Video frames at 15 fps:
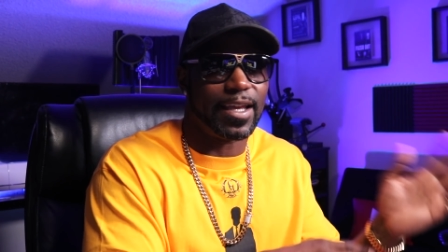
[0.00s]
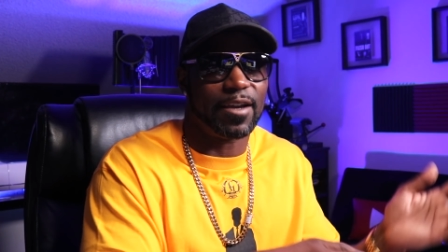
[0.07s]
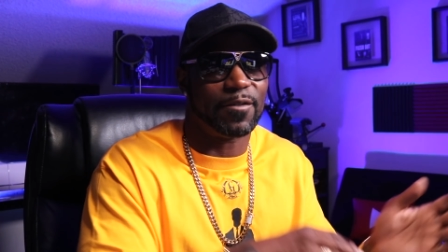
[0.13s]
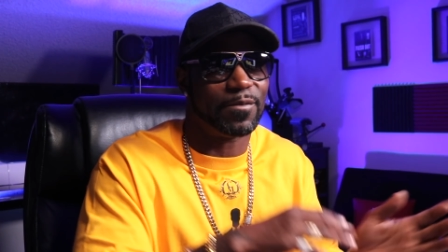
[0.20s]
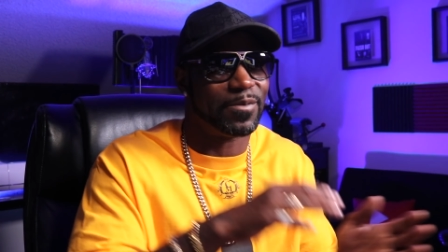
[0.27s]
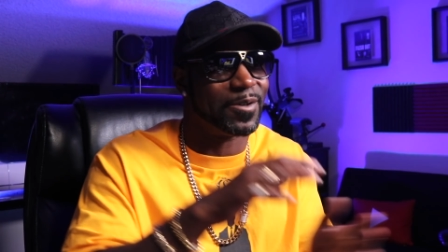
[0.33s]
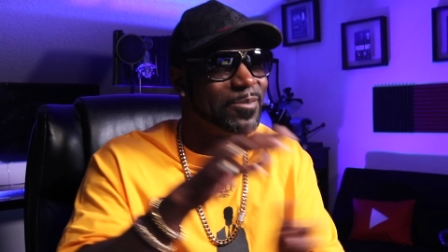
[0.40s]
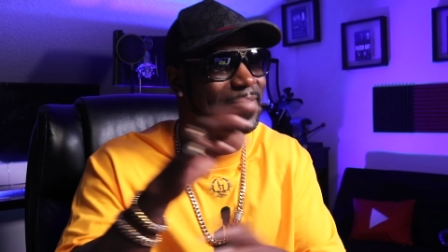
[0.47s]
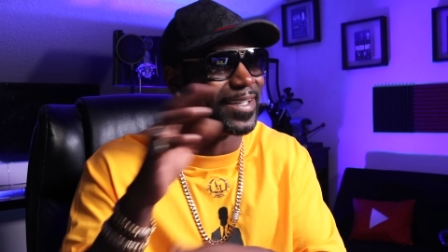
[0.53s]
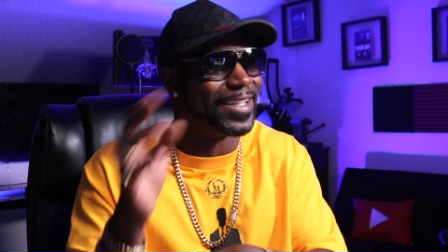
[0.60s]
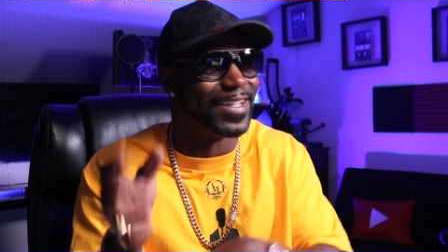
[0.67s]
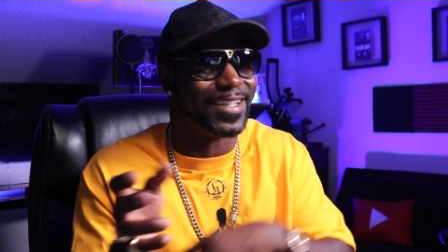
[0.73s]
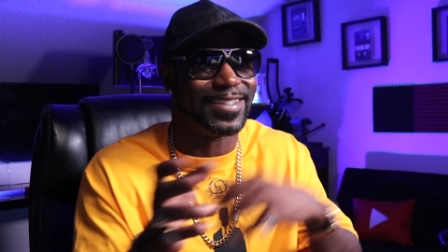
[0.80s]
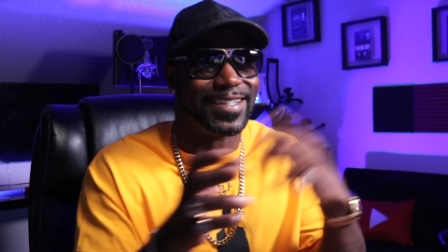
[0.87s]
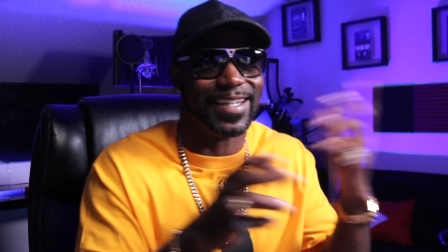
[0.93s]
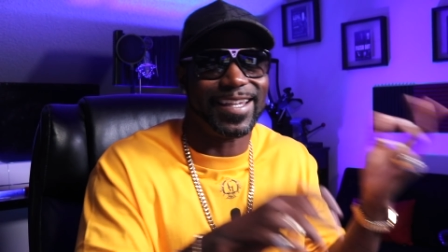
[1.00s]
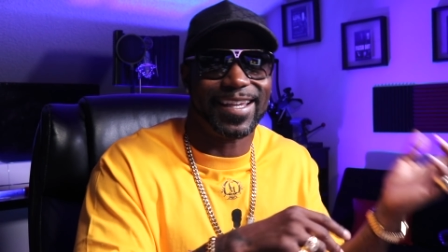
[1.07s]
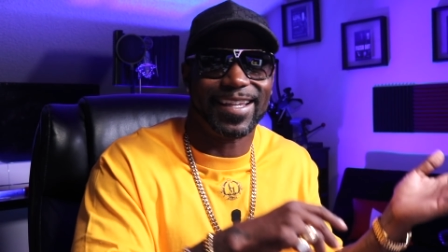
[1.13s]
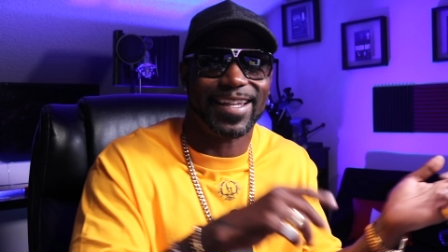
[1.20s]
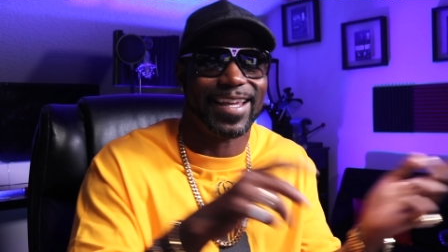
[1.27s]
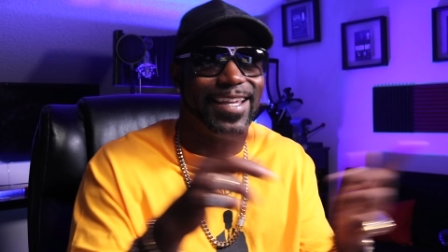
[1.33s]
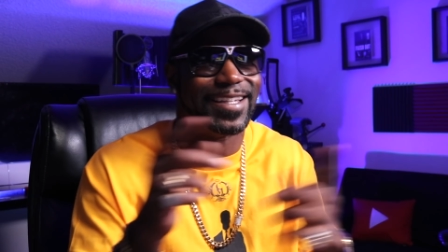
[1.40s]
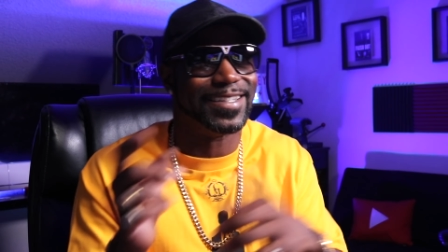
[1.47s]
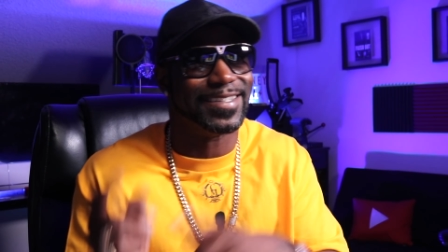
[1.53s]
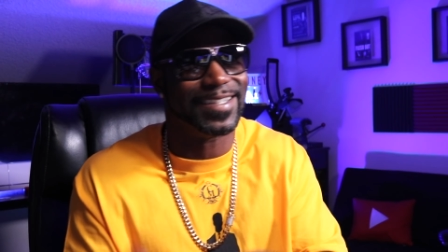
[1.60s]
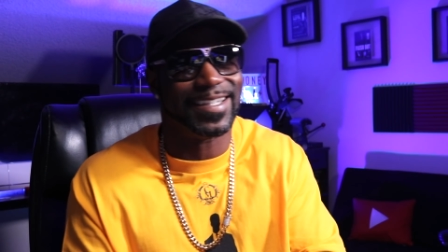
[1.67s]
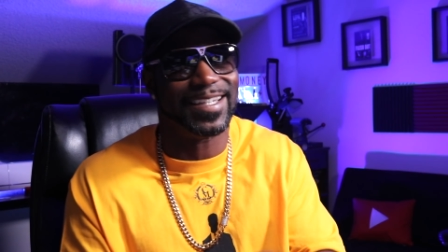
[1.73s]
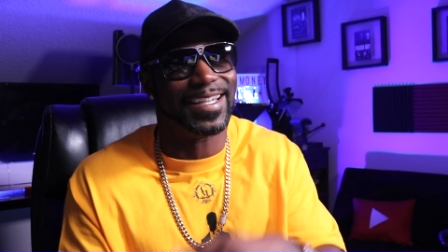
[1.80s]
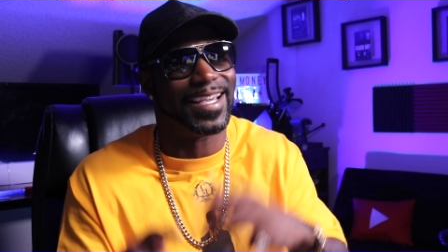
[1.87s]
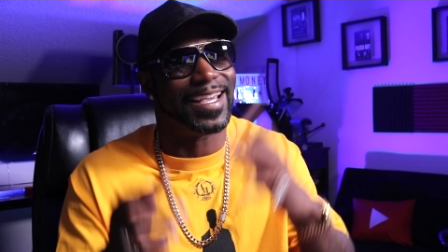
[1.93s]
from beginning to end, A to
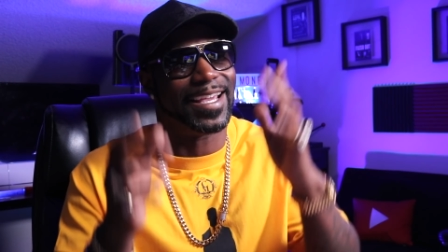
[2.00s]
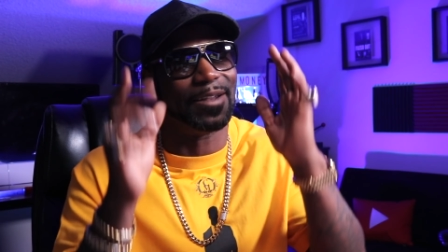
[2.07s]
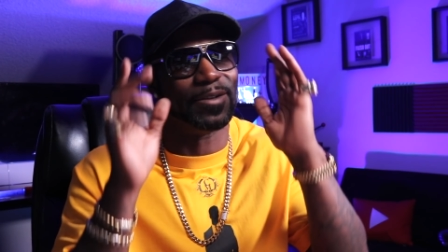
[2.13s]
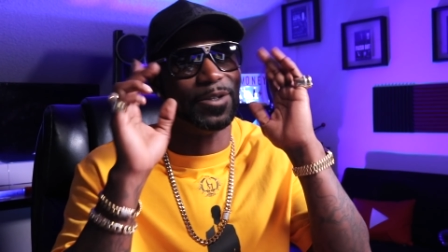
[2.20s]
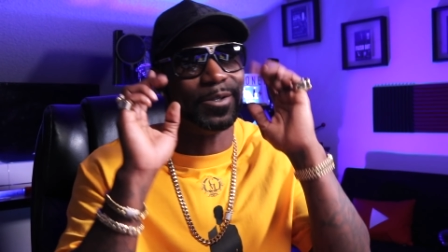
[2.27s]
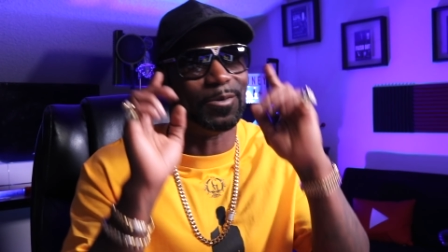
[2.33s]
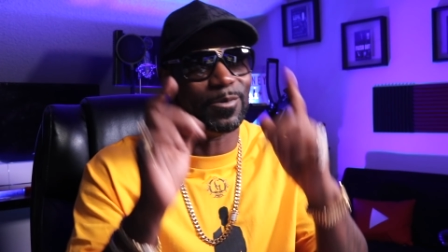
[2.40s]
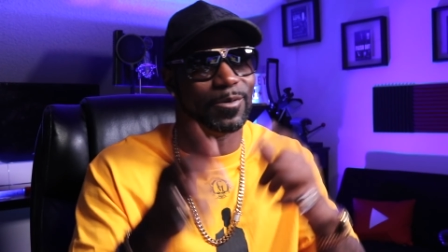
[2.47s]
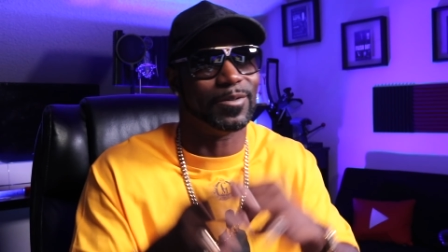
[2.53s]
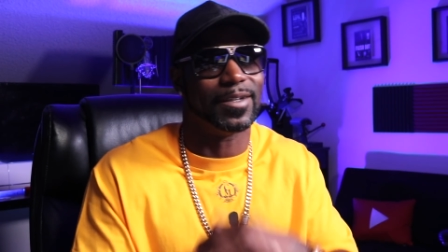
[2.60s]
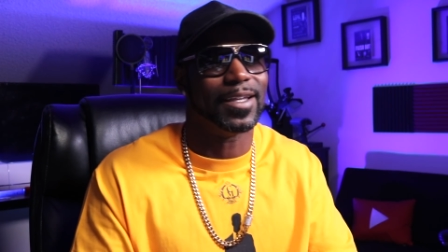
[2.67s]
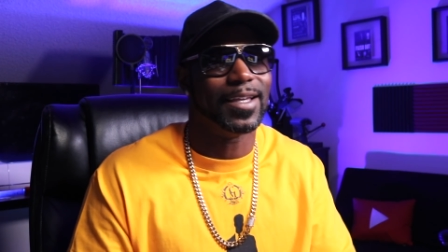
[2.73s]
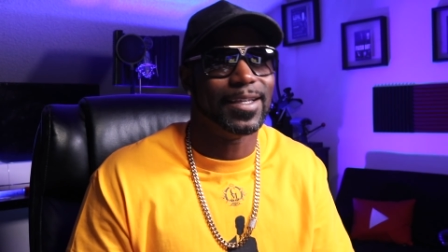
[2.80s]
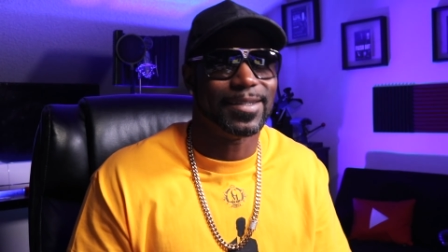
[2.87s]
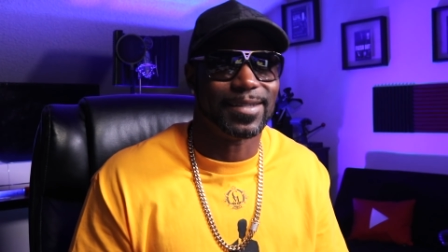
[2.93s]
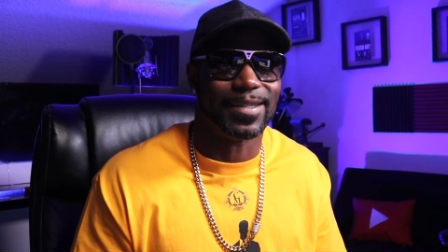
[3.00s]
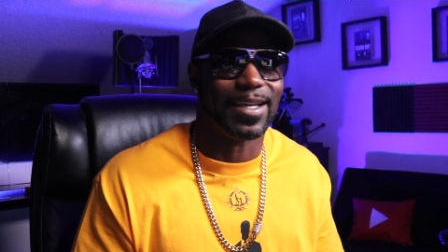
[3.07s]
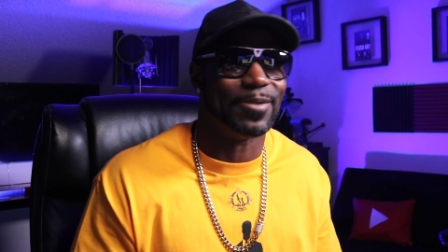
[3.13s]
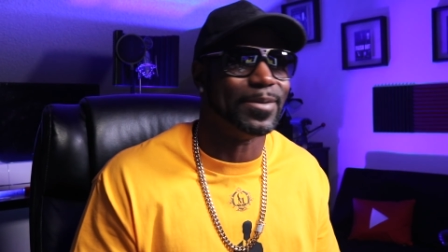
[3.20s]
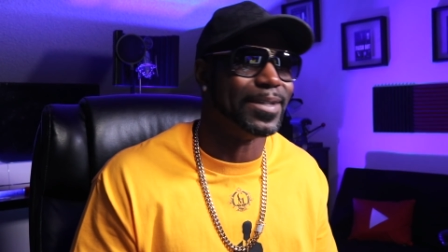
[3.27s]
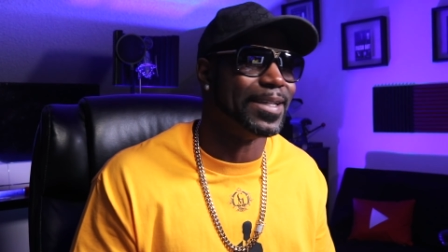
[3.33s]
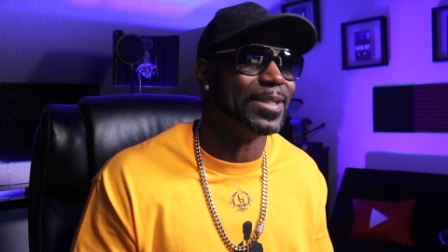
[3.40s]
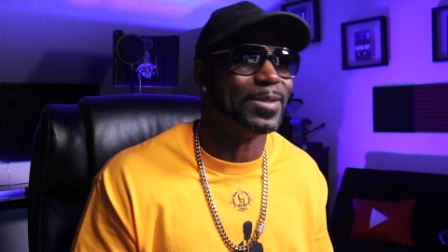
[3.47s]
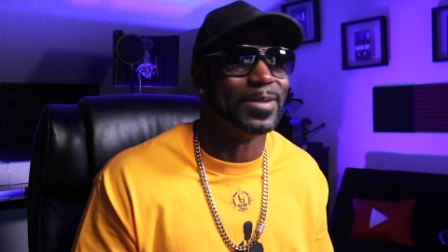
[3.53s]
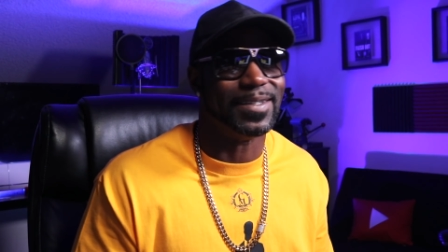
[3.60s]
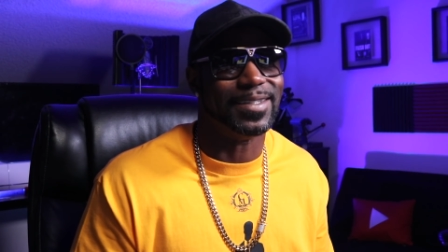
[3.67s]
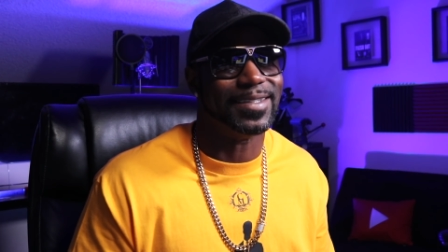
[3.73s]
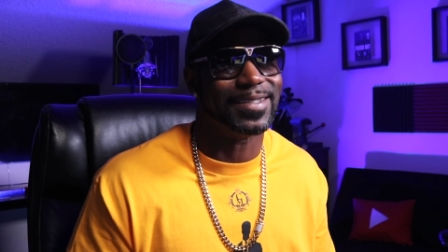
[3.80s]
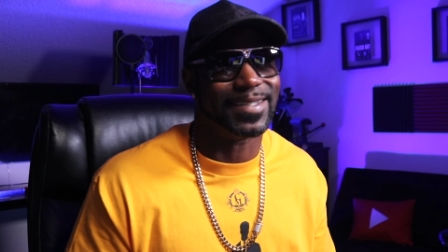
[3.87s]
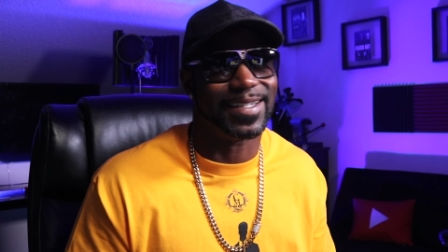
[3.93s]
Z, and you will see everything that you need
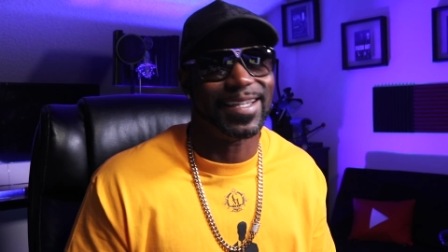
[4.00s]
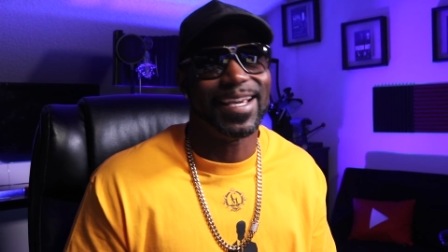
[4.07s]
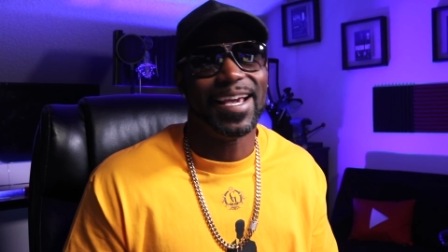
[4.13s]
to see.